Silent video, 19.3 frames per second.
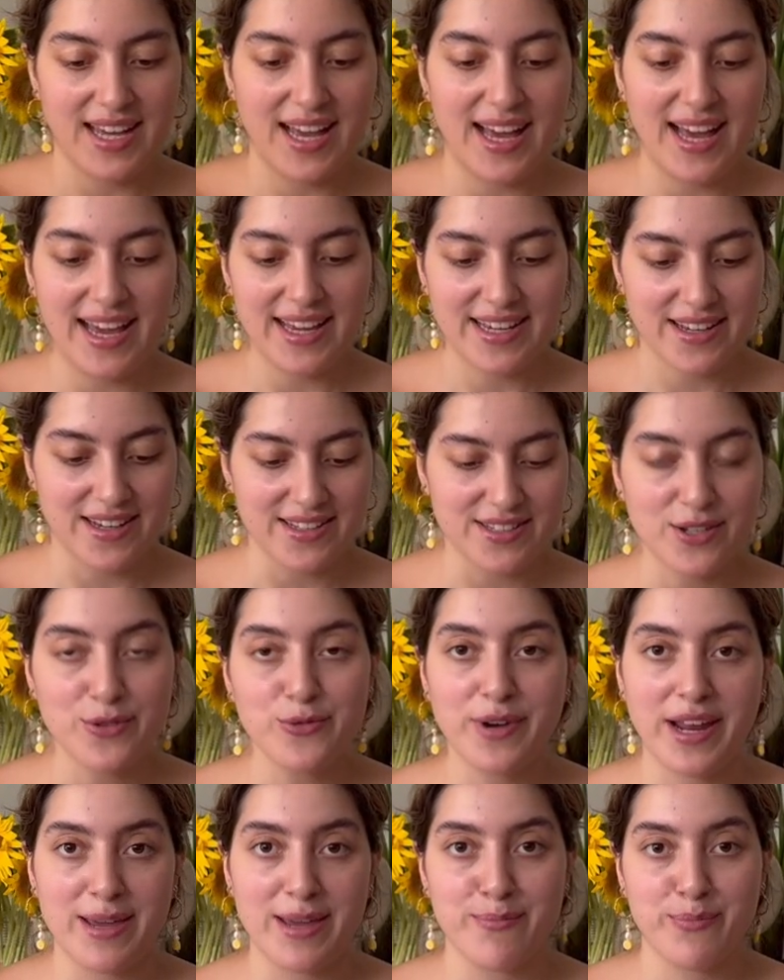I got the
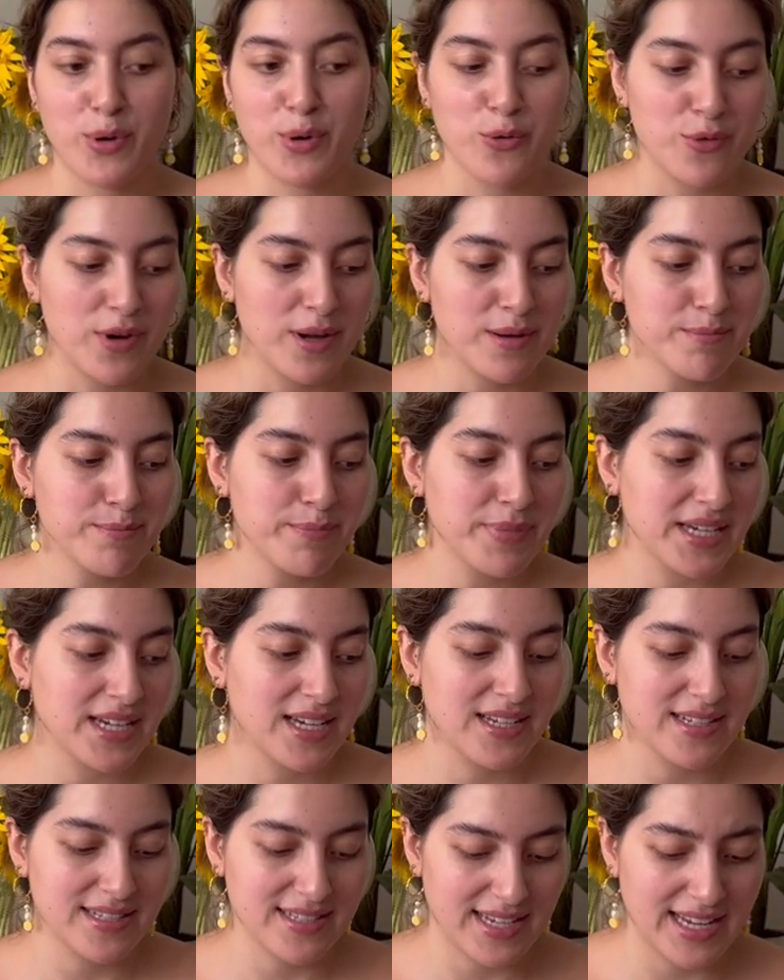rainbow one
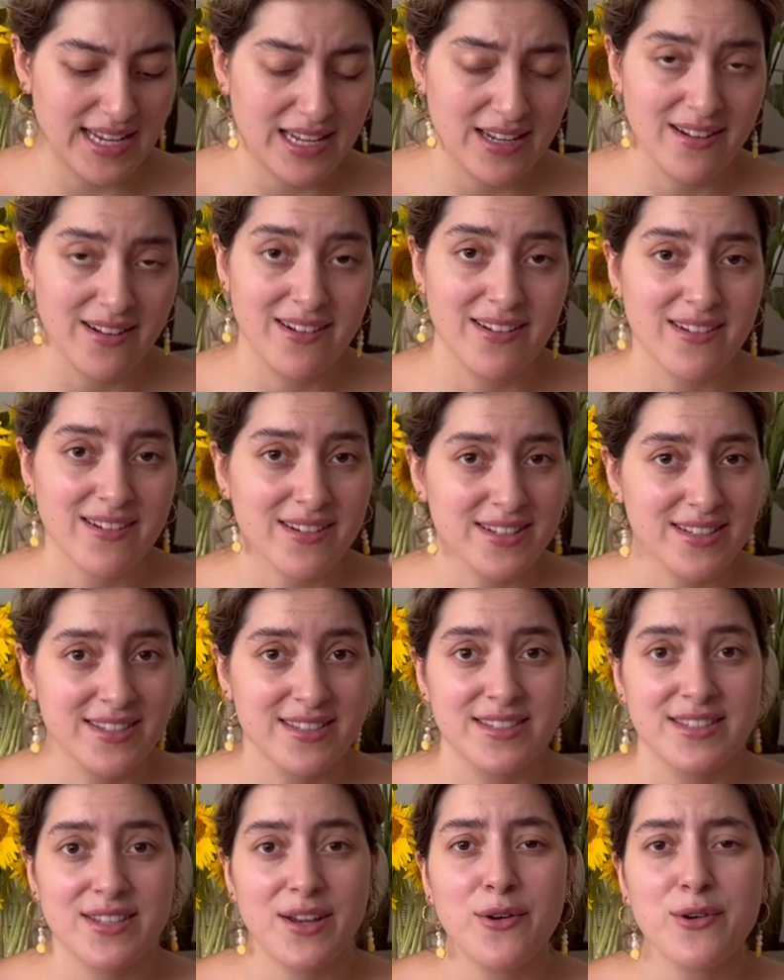because it looks
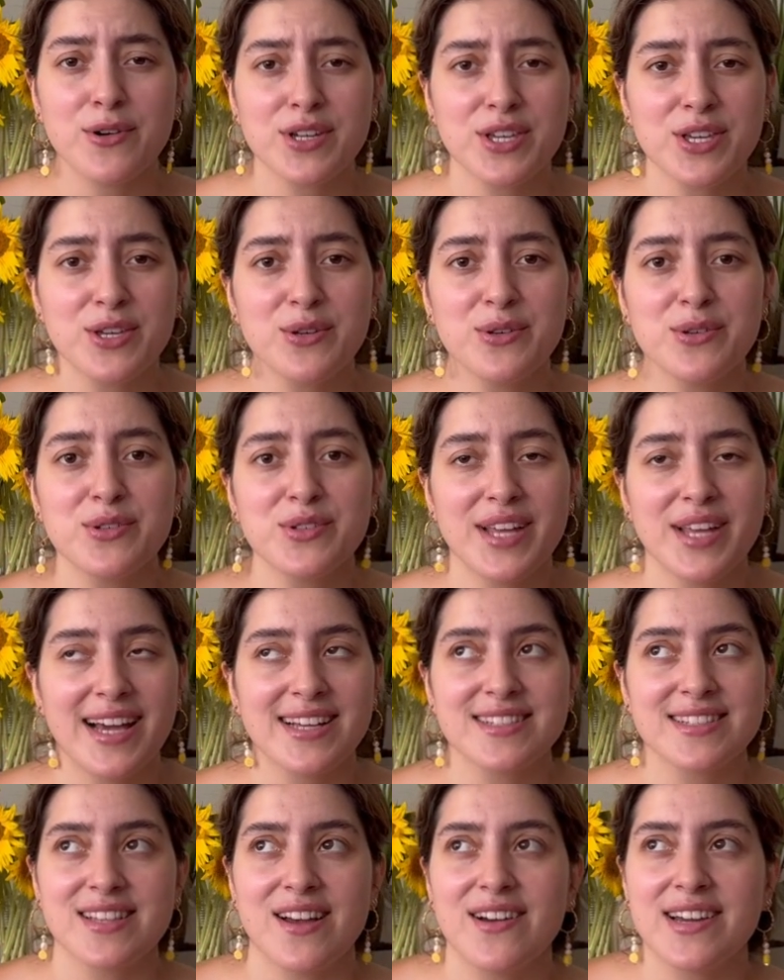so cute. I
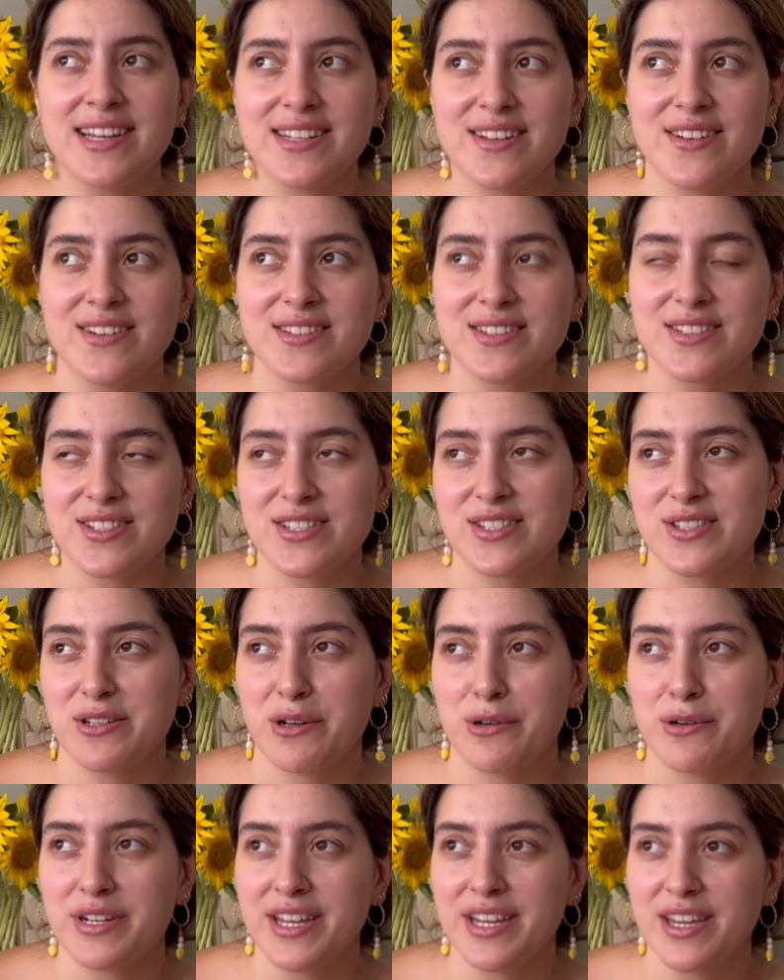saw it on the
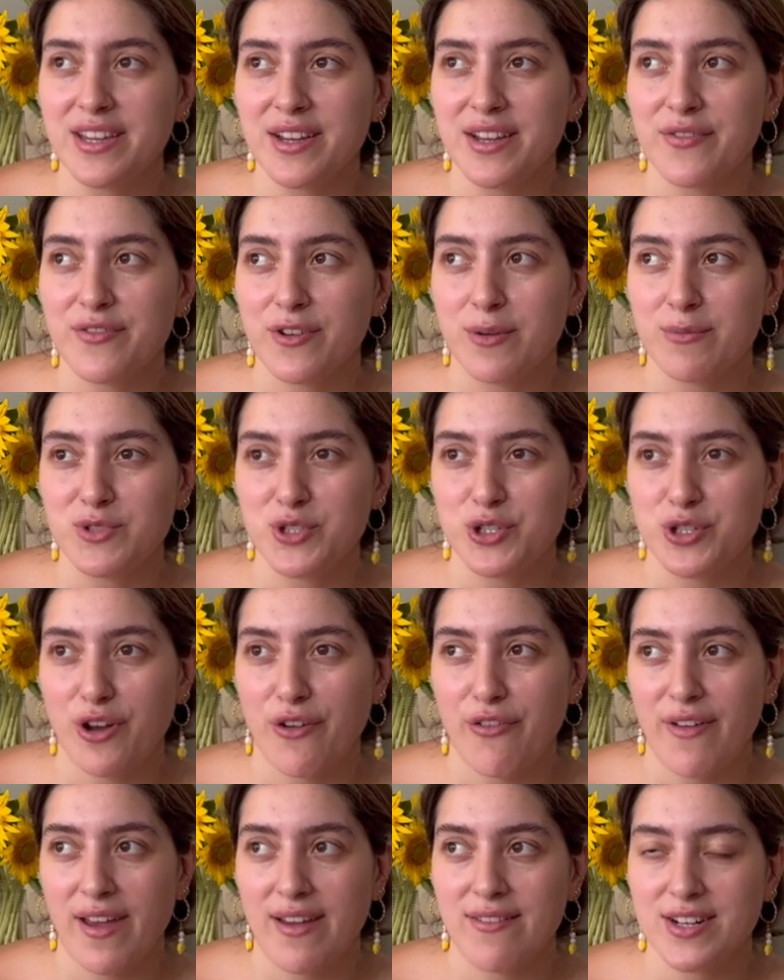story from
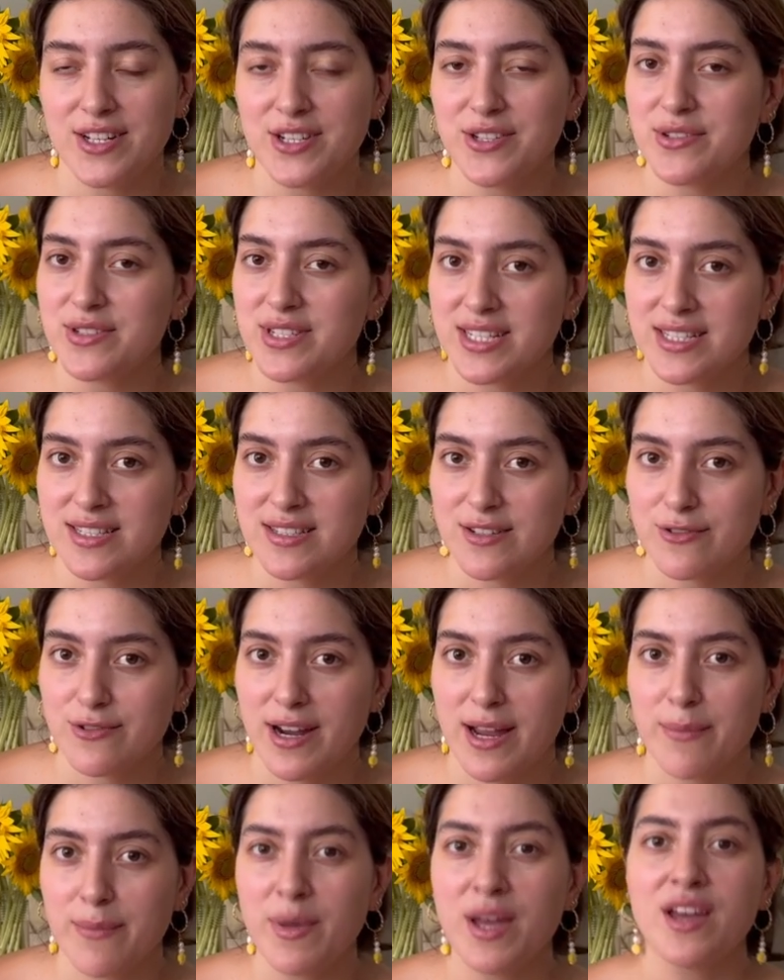Djerf Avenue on
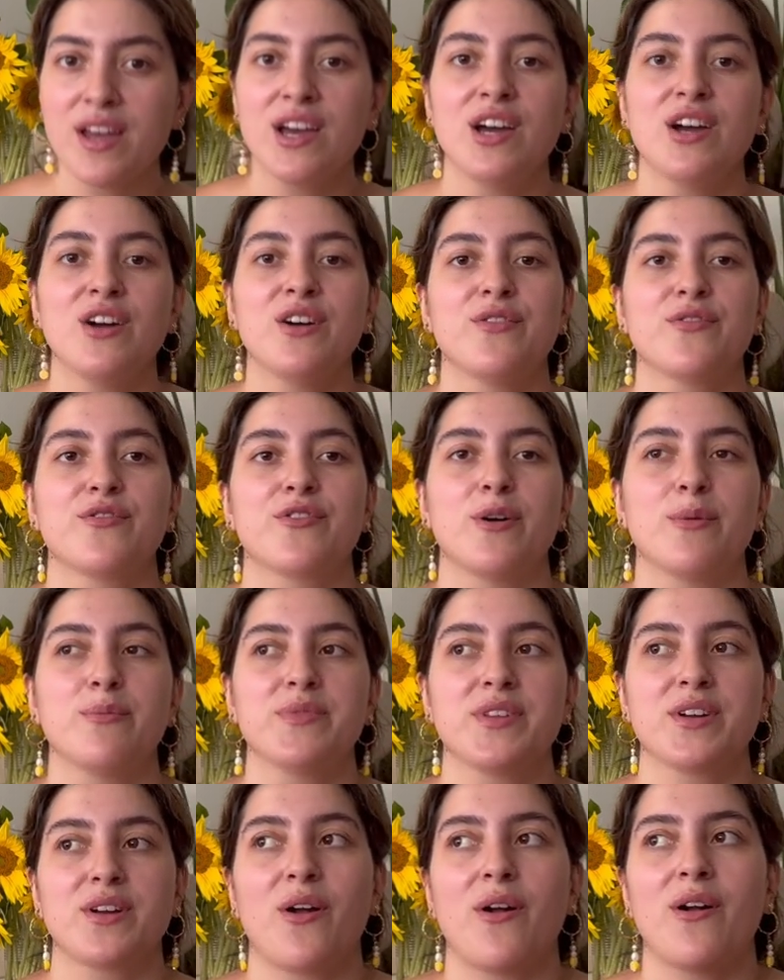Instagram from
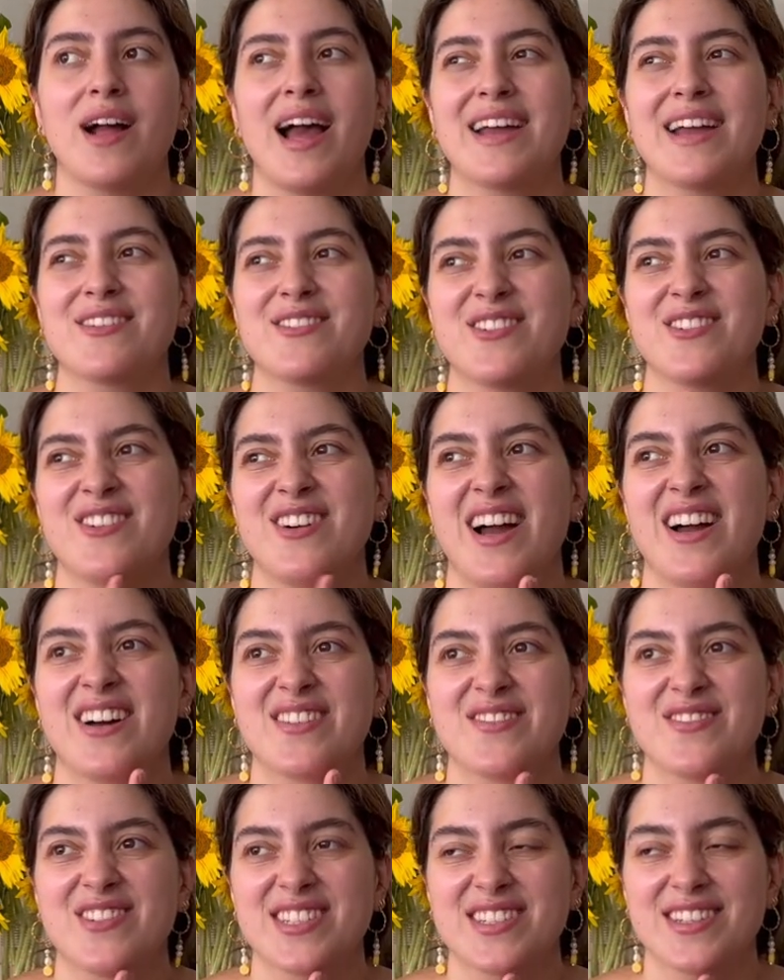the girl, I don't know how,
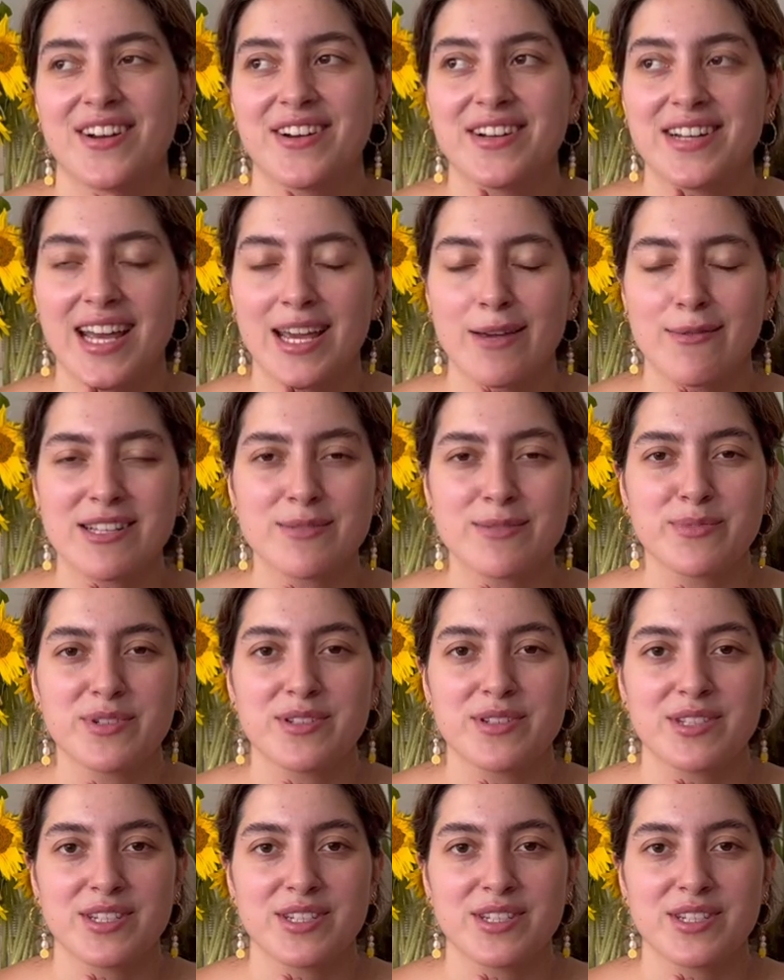what her name is, but